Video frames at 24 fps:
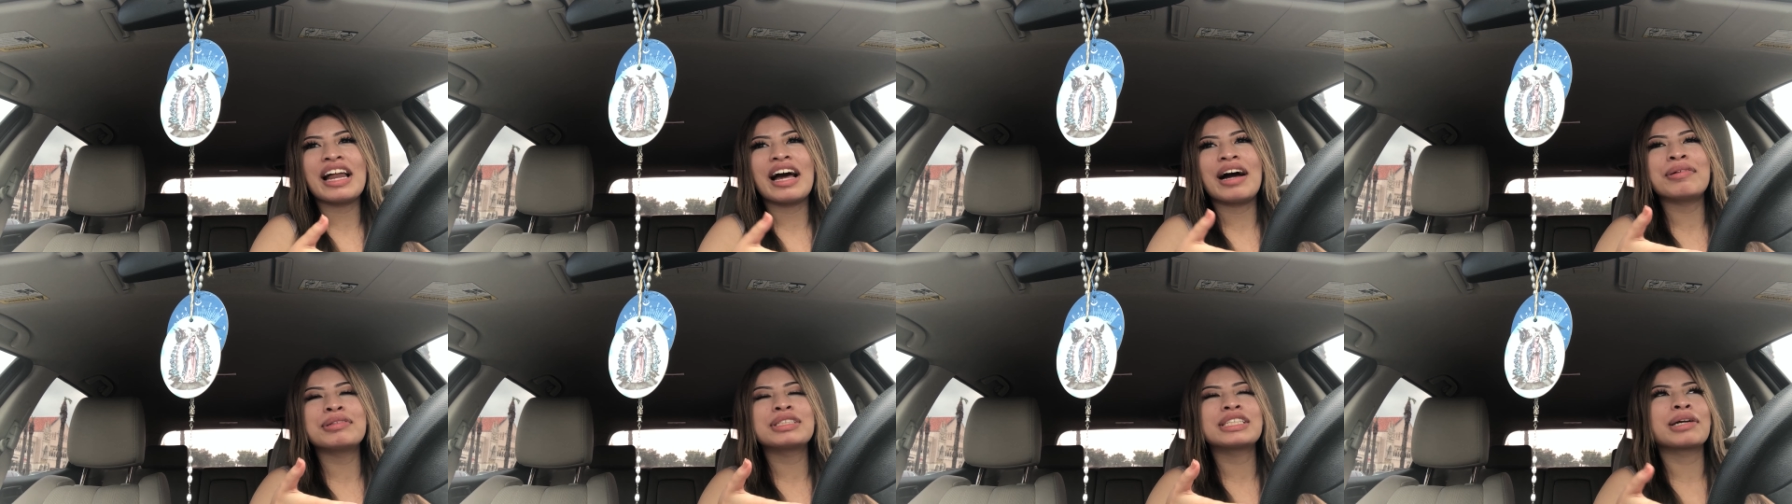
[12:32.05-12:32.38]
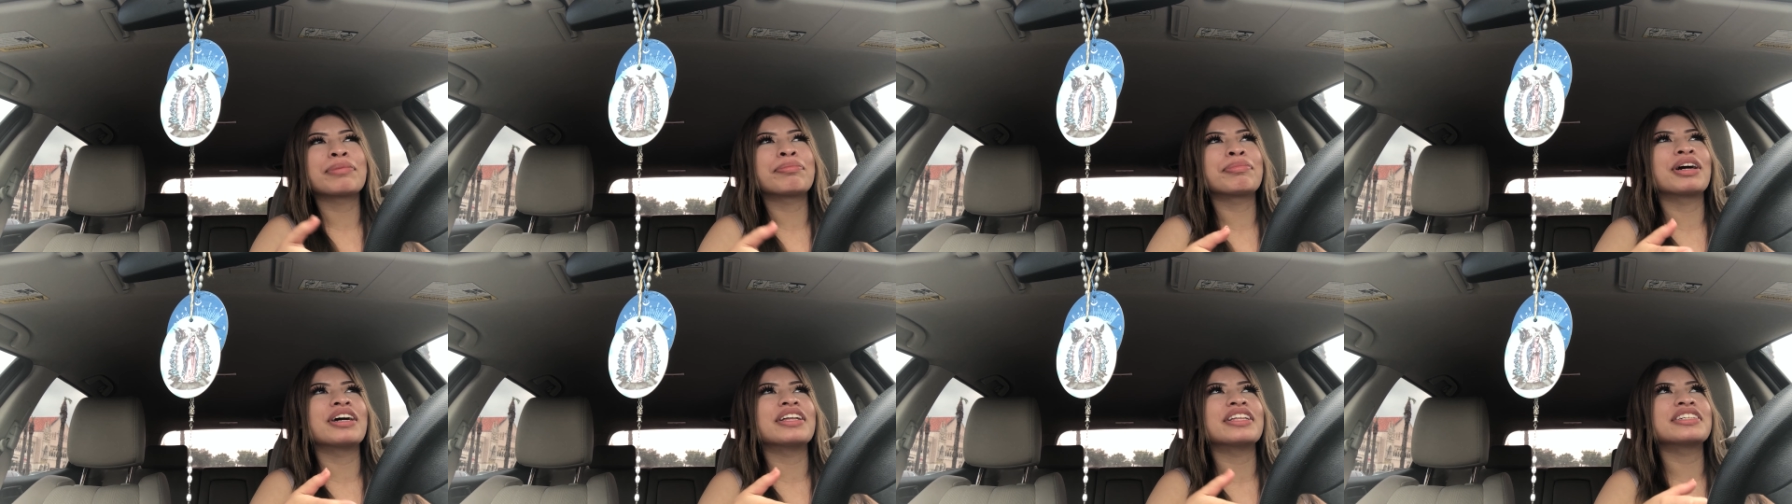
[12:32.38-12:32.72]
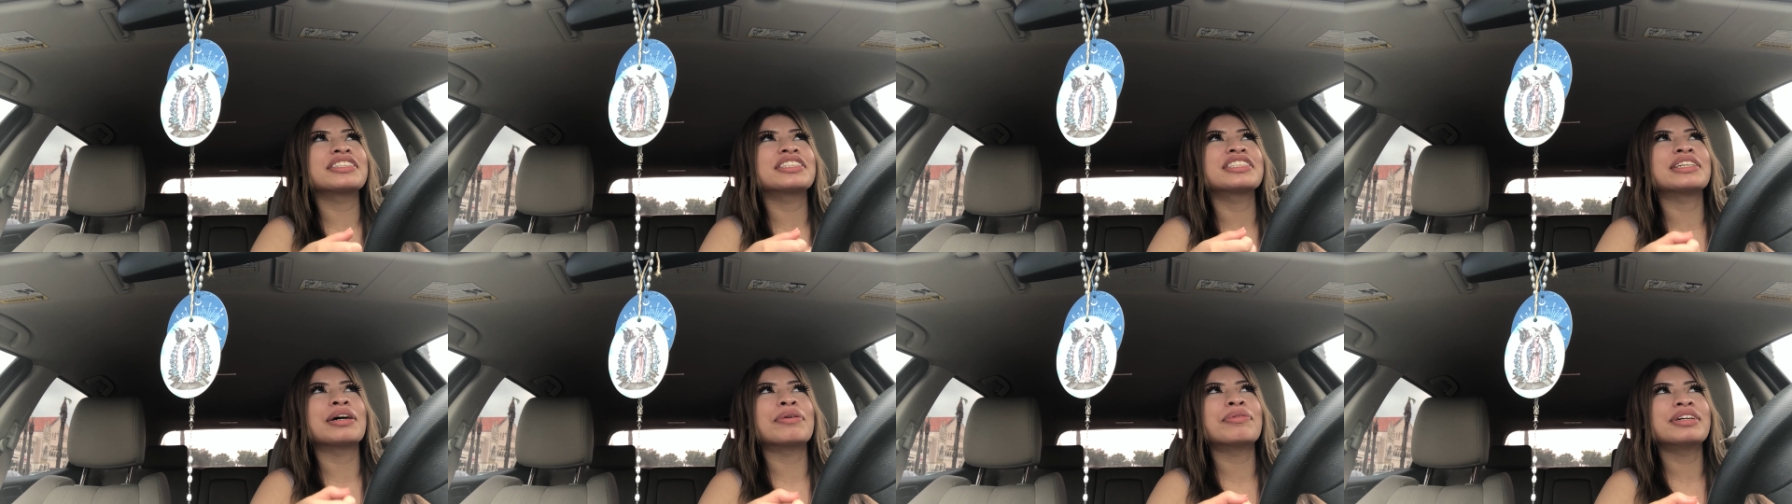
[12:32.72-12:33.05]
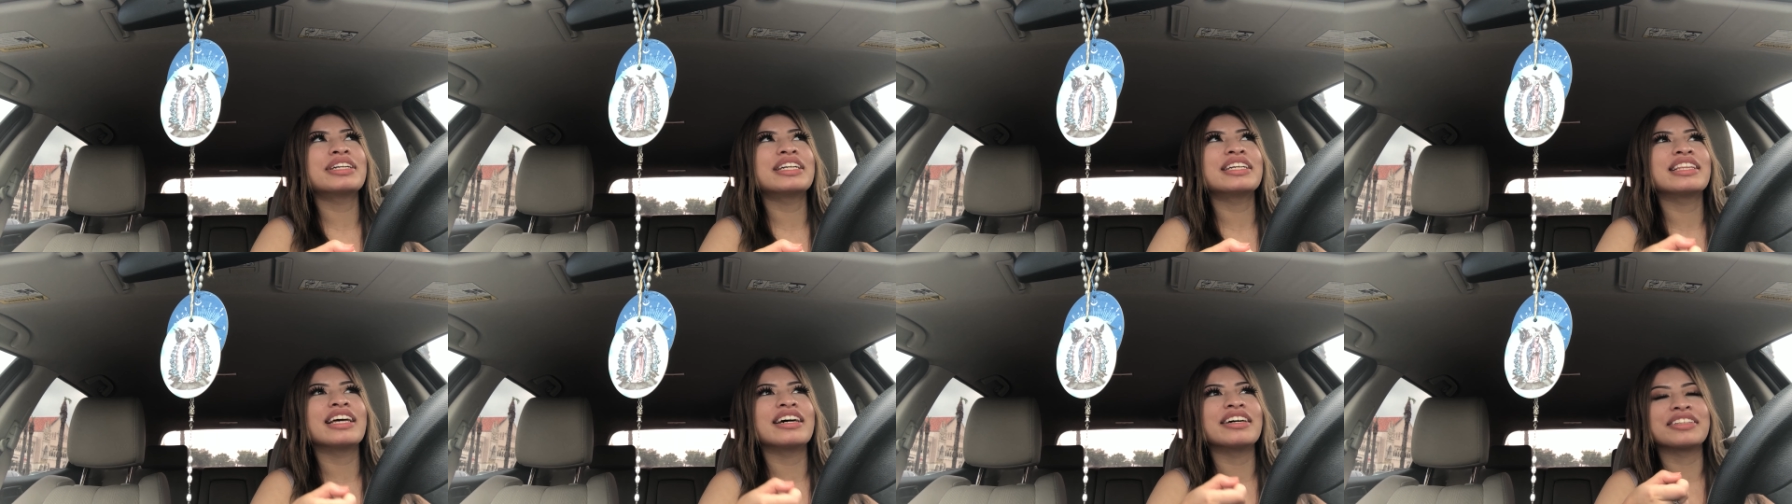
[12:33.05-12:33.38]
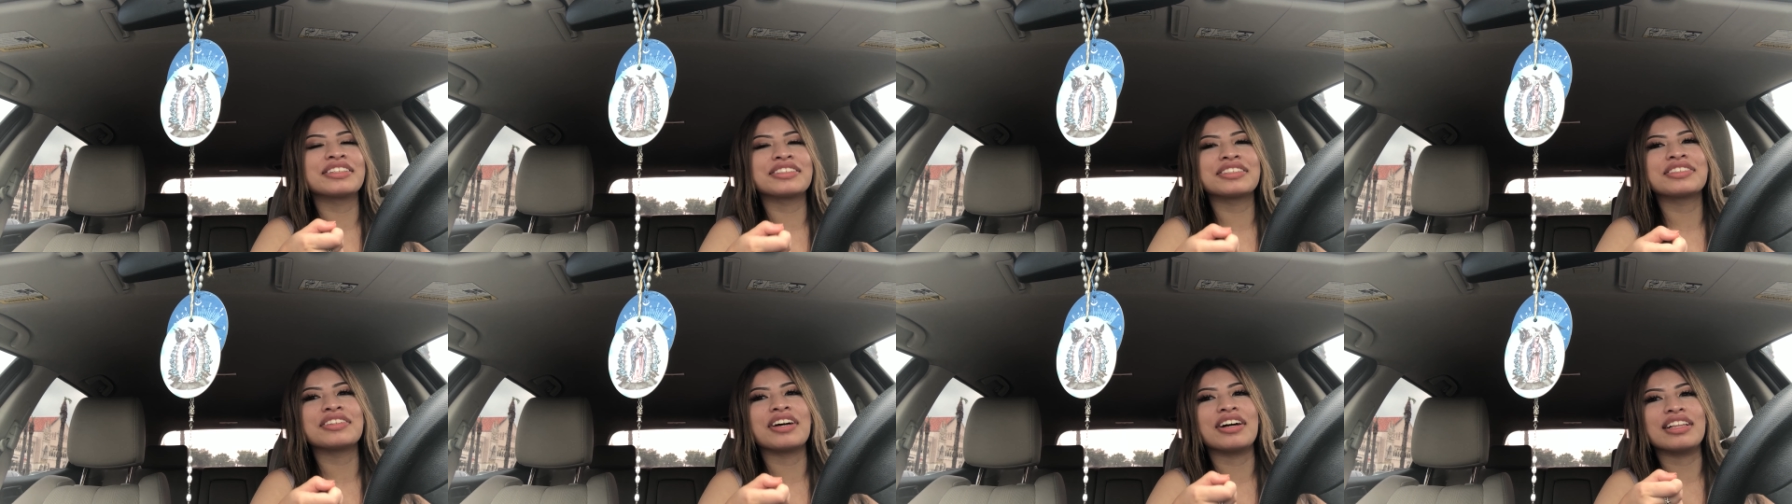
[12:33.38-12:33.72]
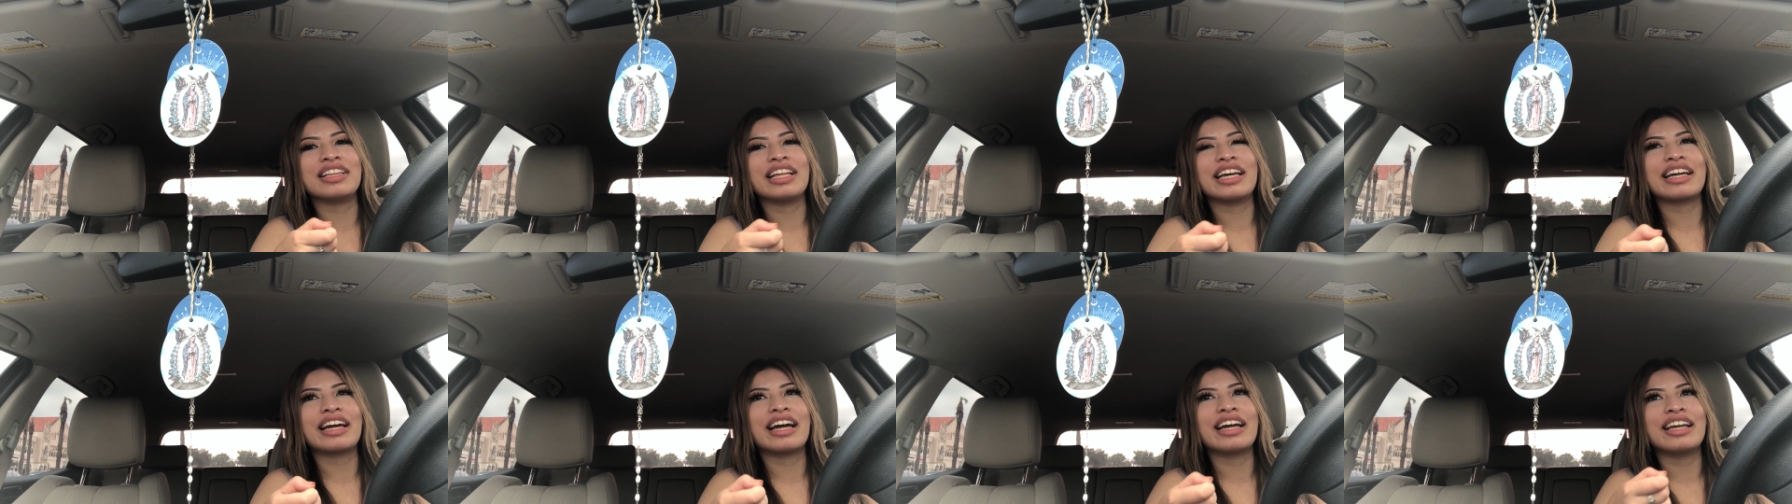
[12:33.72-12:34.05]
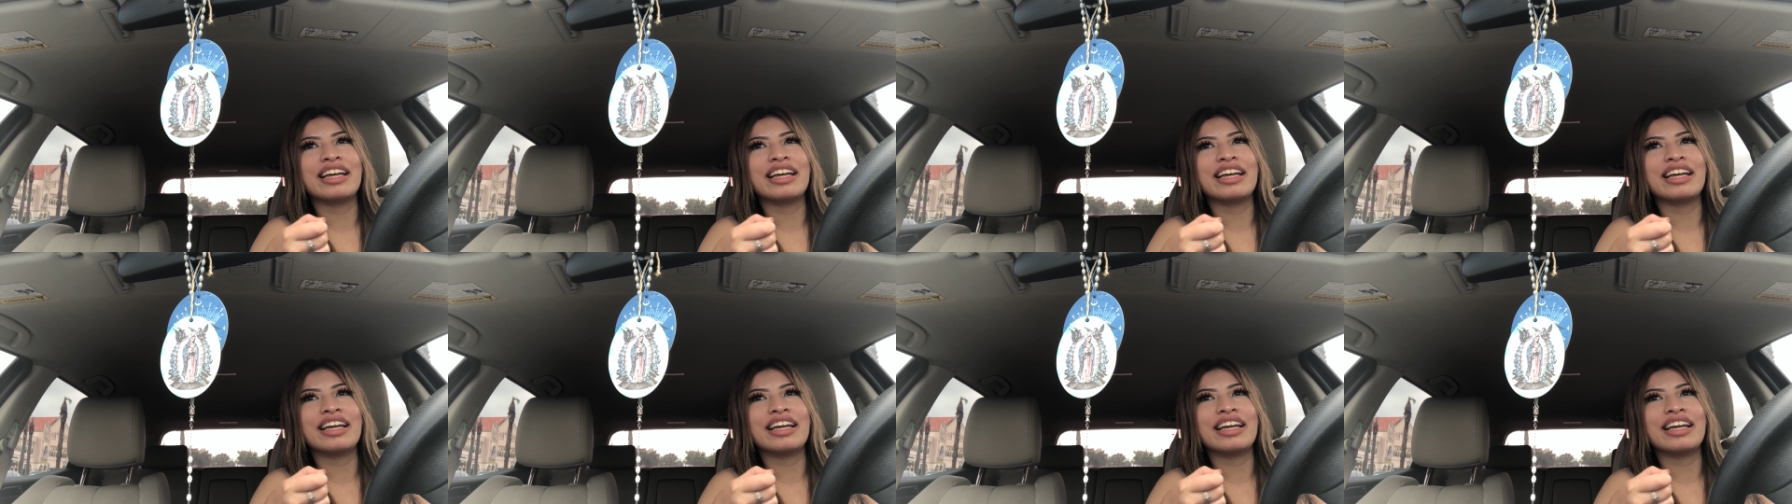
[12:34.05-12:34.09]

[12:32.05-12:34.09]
I was like, bro, there's someone in the other stall. Like